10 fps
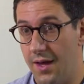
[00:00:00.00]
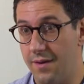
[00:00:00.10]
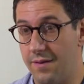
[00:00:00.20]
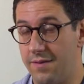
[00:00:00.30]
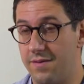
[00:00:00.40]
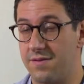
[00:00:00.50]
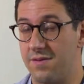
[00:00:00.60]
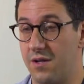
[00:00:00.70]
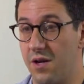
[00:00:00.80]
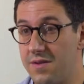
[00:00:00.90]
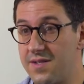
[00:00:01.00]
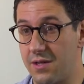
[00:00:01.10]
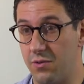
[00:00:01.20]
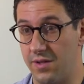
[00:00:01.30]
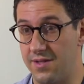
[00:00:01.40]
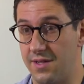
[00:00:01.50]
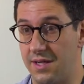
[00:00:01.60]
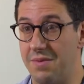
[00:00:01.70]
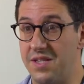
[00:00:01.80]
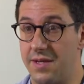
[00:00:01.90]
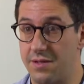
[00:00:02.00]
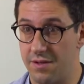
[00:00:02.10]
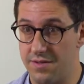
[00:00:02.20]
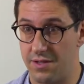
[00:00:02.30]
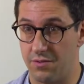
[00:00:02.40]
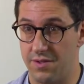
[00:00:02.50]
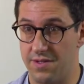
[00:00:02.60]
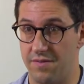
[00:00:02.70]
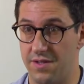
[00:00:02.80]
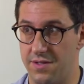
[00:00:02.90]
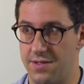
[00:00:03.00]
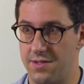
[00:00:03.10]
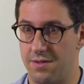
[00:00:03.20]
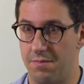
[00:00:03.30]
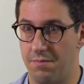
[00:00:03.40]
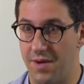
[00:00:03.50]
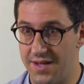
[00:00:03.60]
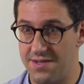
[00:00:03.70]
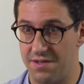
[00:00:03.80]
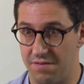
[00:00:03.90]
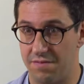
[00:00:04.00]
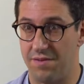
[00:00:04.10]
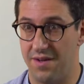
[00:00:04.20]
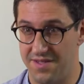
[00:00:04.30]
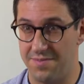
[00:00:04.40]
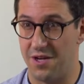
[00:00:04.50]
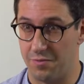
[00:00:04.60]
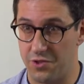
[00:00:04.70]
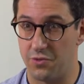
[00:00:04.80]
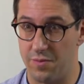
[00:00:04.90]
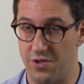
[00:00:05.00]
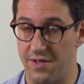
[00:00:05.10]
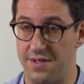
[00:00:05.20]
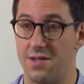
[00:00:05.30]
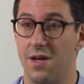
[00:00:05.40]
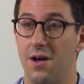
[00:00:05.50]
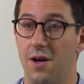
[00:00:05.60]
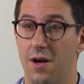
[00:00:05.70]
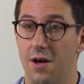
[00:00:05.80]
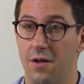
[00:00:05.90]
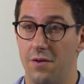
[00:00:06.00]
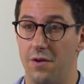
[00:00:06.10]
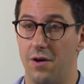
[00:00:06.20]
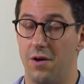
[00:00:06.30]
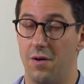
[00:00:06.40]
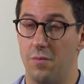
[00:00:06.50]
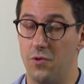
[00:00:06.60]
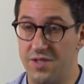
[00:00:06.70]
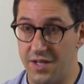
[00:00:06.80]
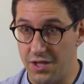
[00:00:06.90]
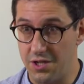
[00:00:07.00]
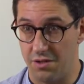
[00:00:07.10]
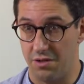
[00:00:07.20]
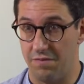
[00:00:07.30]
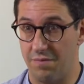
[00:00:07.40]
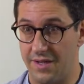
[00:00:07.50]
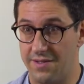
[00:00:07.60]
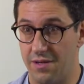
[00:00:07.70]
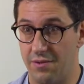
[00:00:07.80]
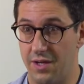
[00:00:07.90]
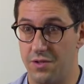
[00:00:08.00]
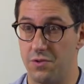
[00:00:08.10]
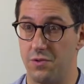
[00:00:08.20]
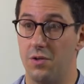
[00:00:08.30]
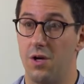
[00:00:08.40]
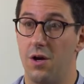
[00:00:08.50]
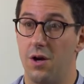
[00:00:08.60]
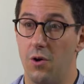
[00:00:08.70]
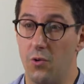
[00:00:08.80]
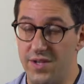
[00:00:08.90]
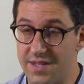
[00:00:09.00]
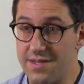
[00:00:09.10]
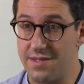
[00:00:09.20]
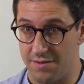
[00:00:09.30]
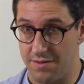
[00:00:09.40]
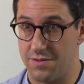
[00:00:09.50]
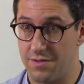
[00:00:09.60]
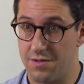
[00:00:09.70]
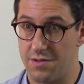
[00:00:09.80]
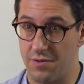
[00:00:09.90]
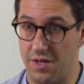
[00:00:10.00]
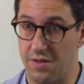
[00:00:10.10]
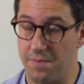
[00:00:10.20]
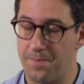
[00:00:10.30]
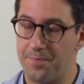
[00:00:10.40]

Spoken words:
and the consequence, the immediate consequence of this massive antibiotic prescription is the mutation of bacteria to resistant strain.